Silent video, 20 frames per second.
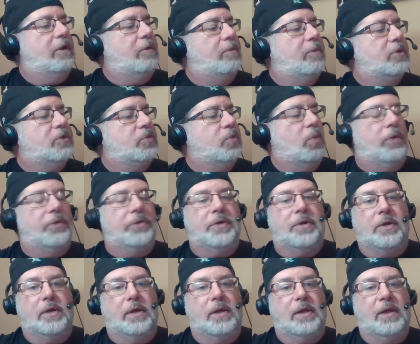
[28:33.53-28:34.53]
I almost
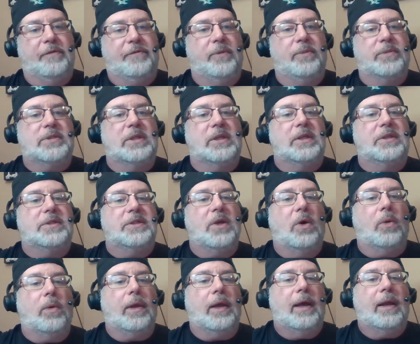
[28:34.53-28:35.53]
wondered if it was an
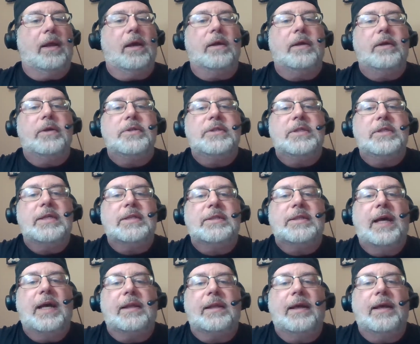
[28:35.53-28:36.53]
adult hat. Oh, here's the
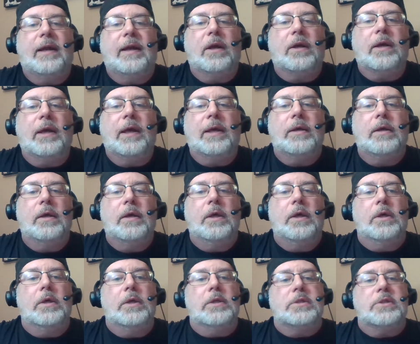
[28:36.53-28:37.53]
exact hat. Okay,
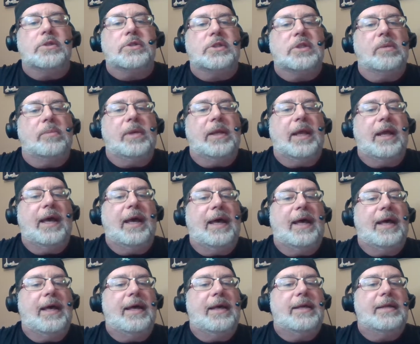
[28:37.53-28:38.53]
so somebody
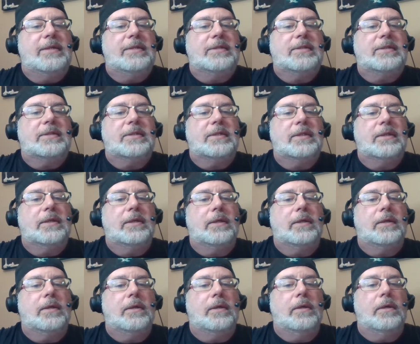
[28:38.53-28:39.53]
has
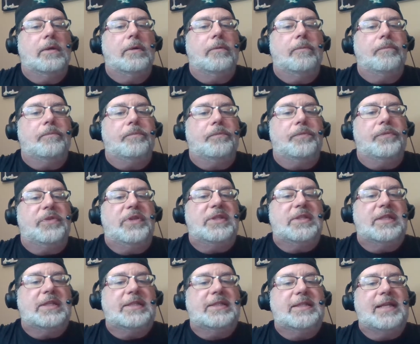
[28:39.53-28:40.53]

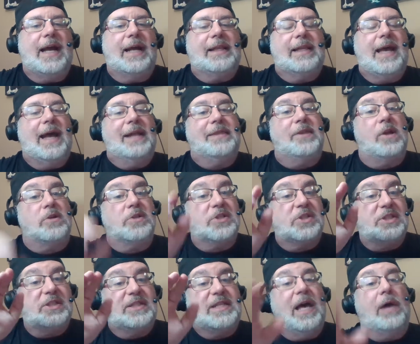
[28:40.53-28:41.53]
this exact hat. They're
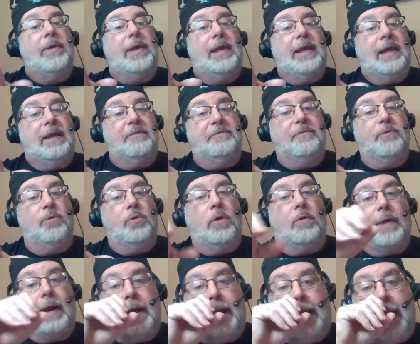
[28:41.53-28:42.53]
selling it
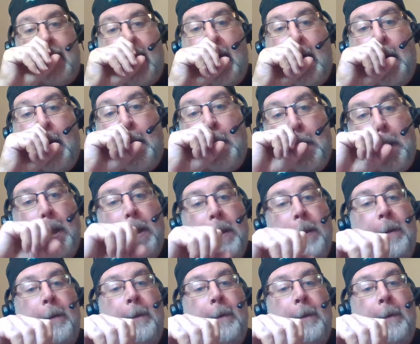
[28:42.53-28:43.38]
for right now.